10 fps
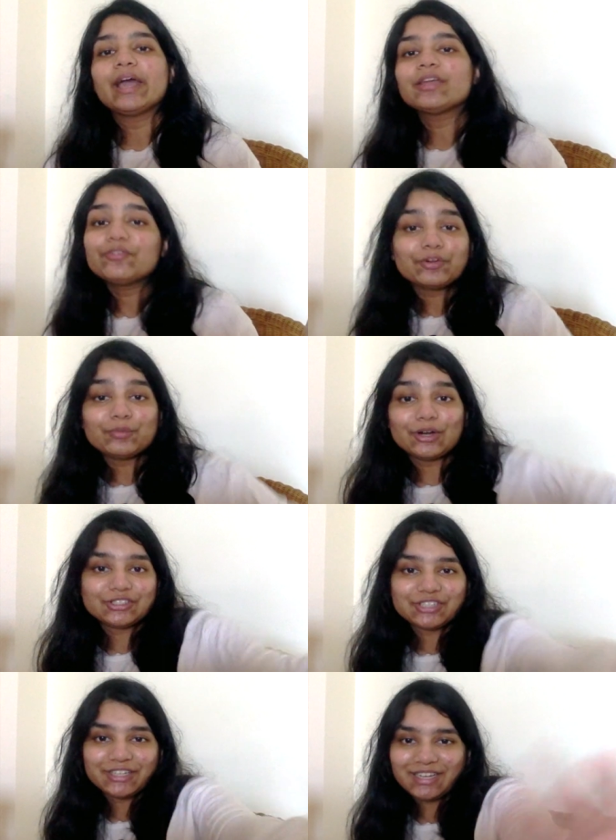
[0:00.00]
thank you for
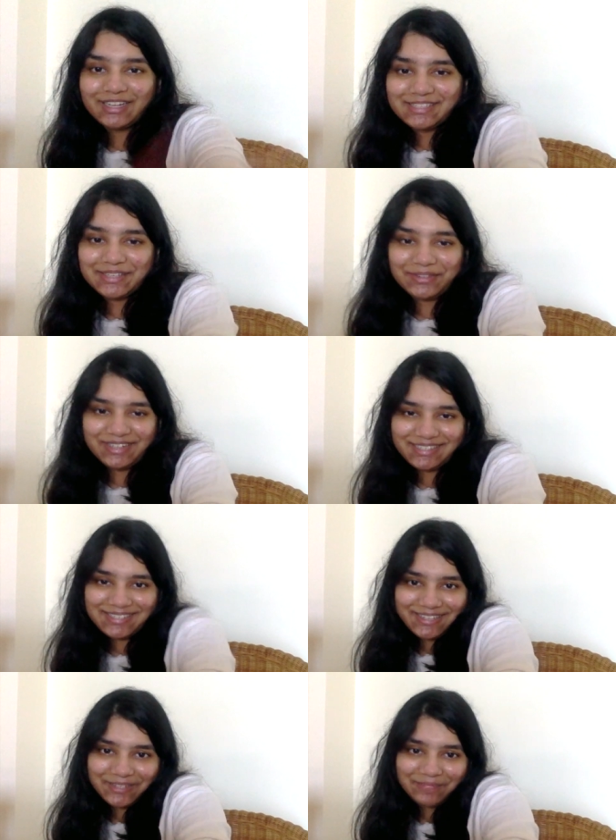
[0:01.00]
watching and i'll see you next